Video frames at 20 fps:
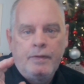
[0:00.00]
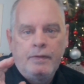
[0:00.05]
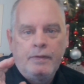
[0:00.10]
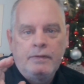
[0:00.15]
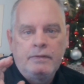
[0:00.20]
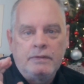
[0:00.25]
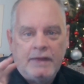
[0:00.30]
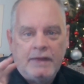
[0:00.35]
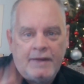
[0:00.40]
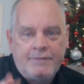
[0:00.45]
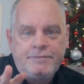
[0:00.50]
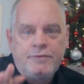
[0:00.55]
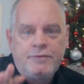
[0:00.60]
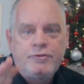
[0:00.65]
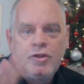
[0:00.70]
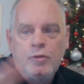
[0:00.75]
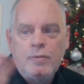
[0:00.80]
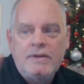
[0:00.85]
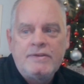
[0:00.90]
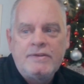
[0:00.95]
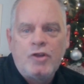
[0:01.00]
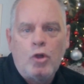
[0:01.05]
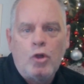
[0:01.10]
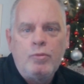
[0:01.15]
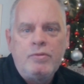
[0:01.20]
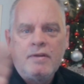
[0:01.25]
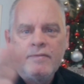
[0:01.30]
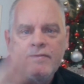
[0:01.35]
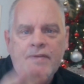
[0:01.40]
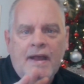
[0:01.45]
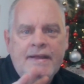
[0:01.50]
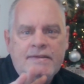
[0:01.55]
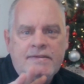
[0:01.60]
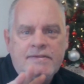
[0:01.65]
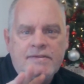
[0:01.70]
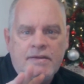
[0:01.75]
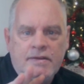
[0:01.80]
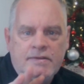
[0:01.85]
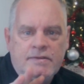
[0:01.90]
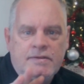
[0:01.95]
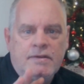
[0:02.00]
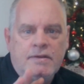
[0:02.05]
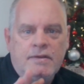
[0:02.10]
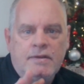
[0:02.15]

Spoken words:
Left to its own devices,